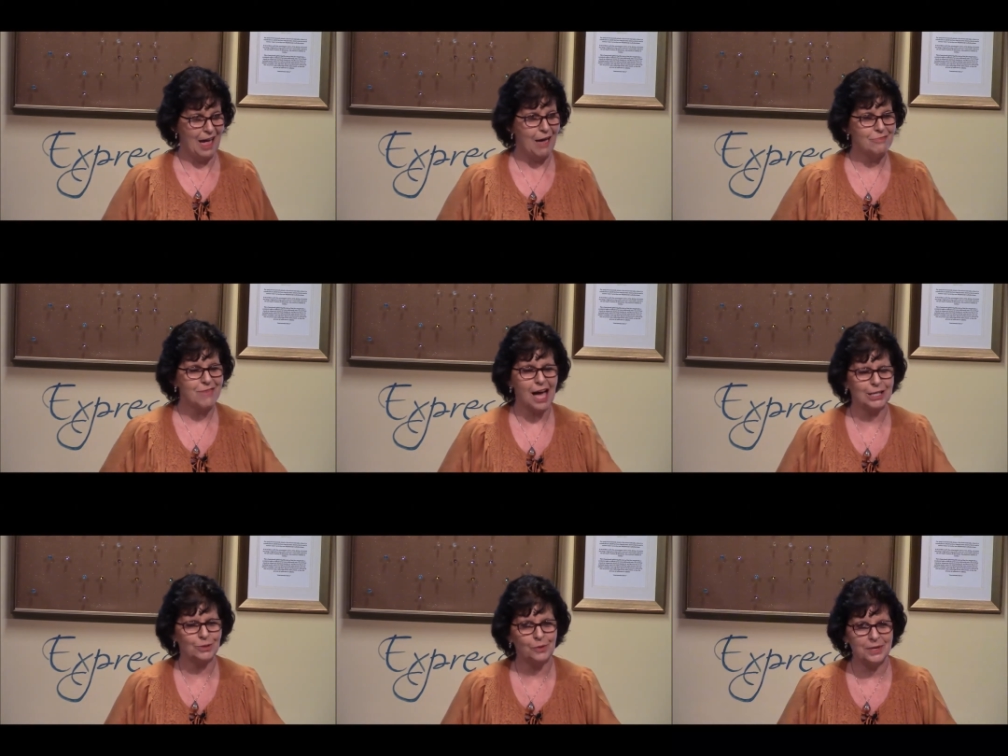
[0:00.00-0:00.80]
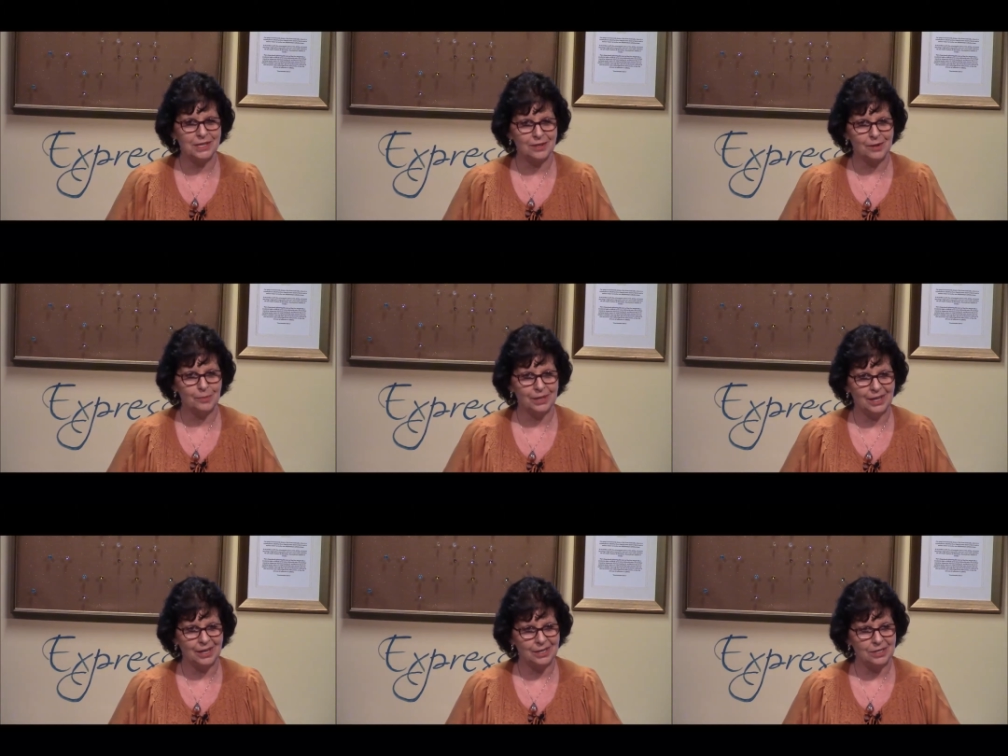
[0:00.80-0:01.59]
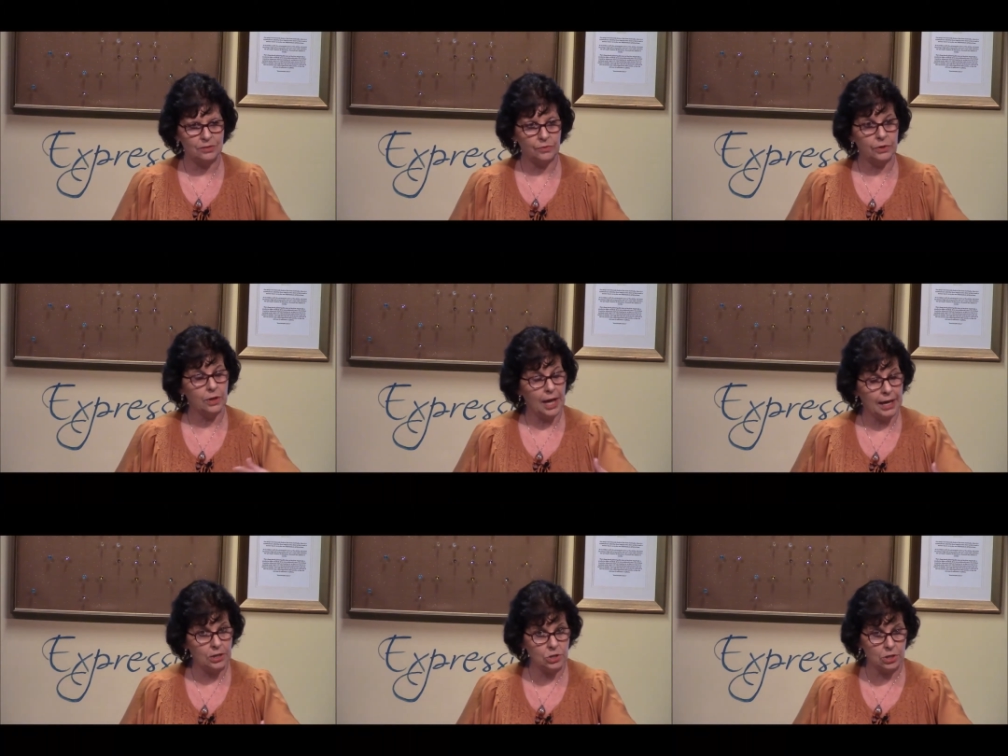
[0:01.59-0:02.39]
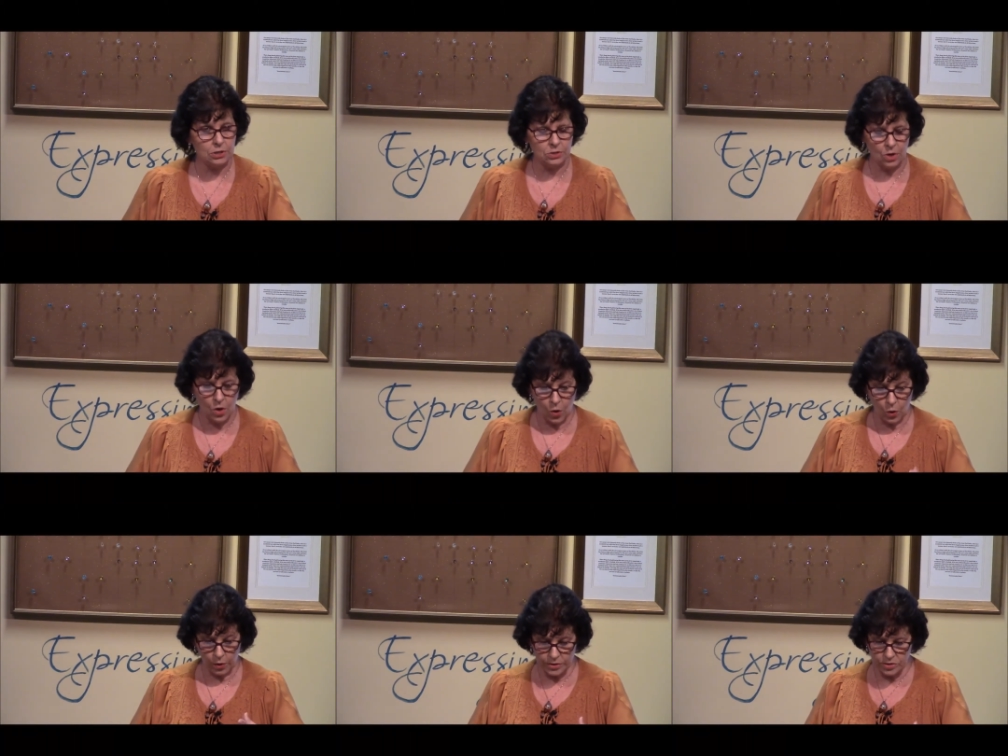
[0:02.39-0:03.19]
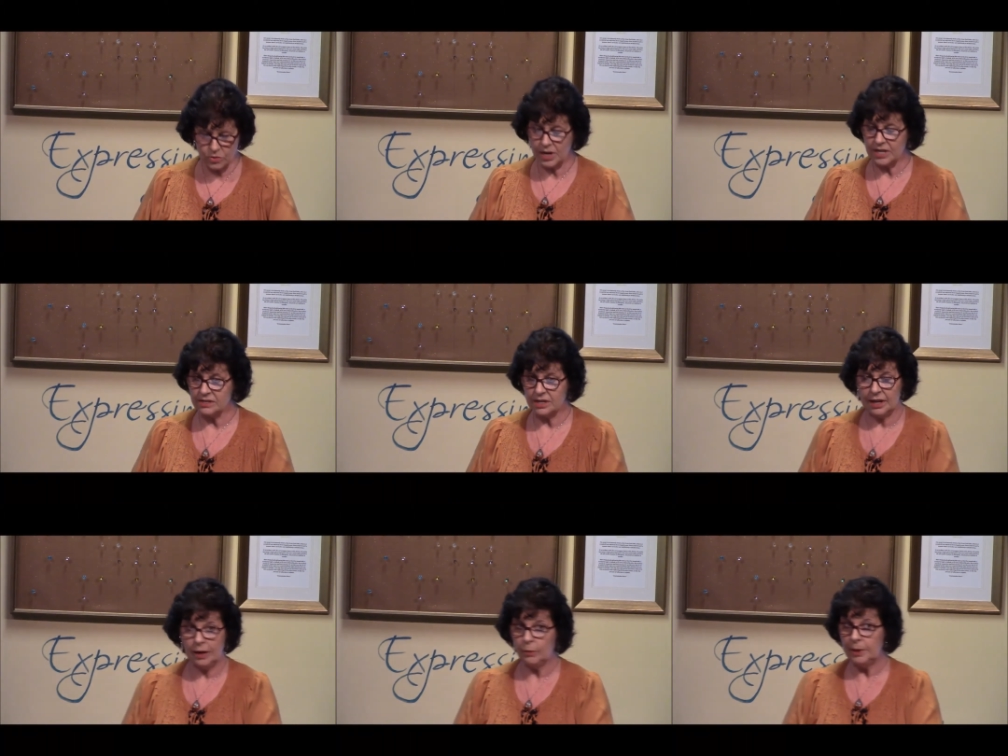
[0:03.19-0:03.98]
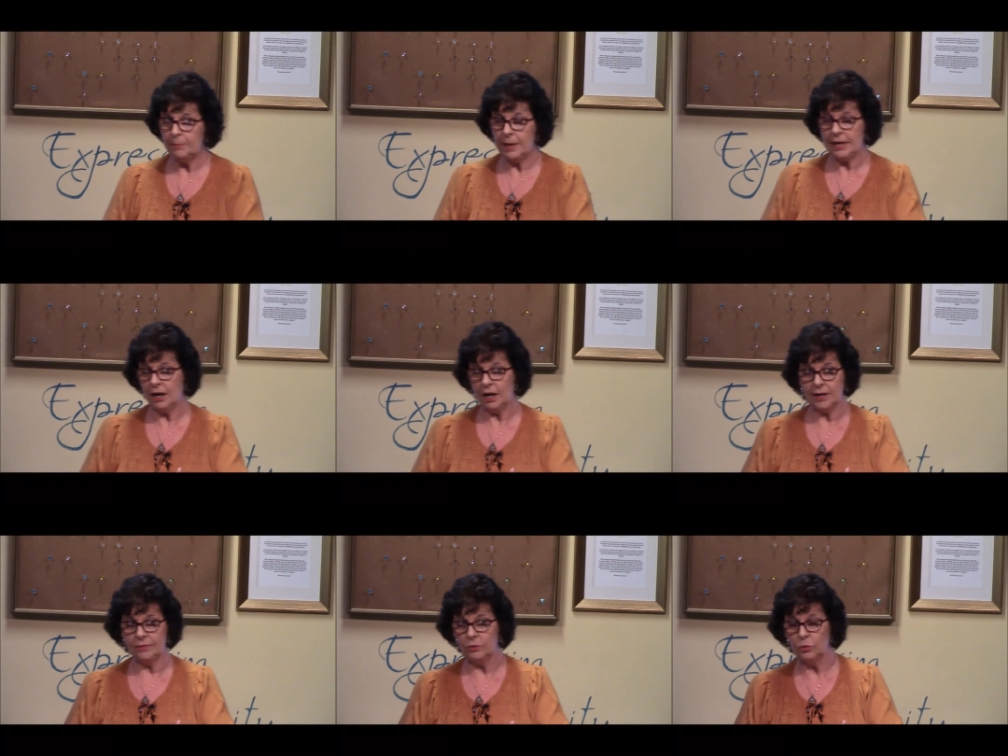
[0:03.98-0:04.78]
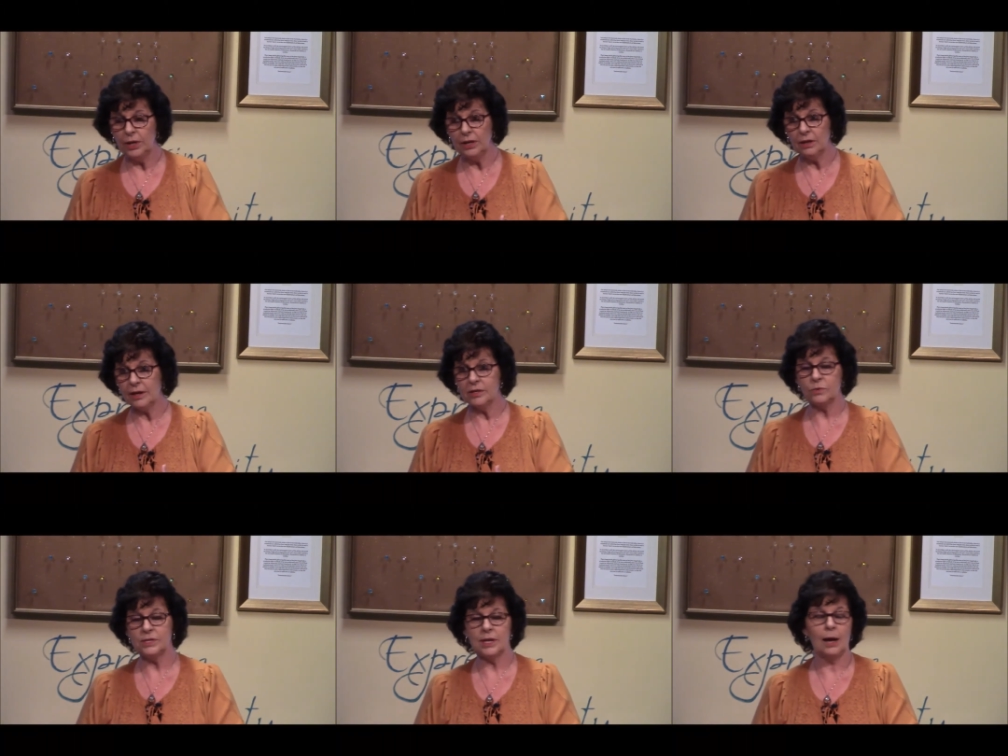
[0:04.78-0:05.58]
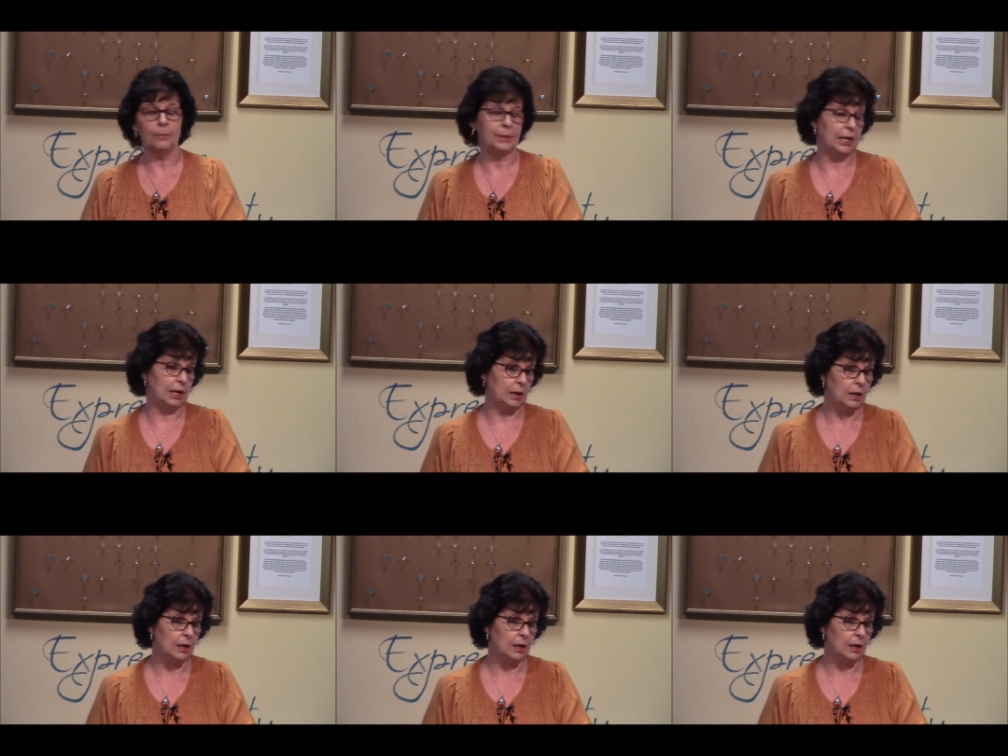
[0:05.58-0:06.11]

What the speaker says: And that's when we start beginning to feel anxious or stressed. And we may not even realize what's happening.